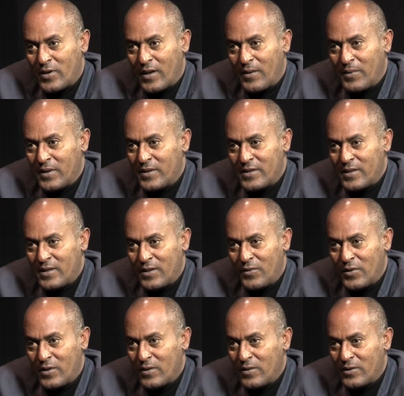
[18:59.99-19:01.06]
Is it
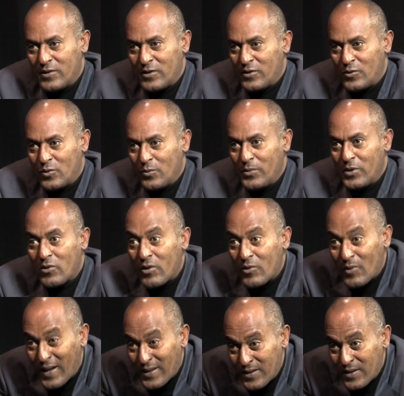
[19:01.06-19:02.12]
difficult? Is it too
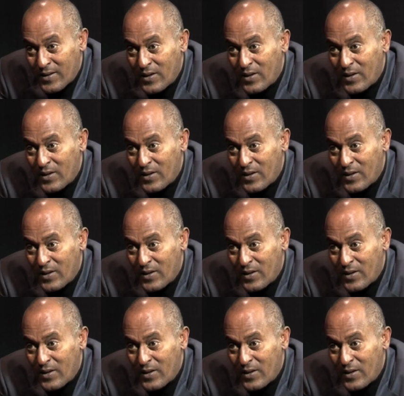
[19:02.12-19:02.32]
bureaucratic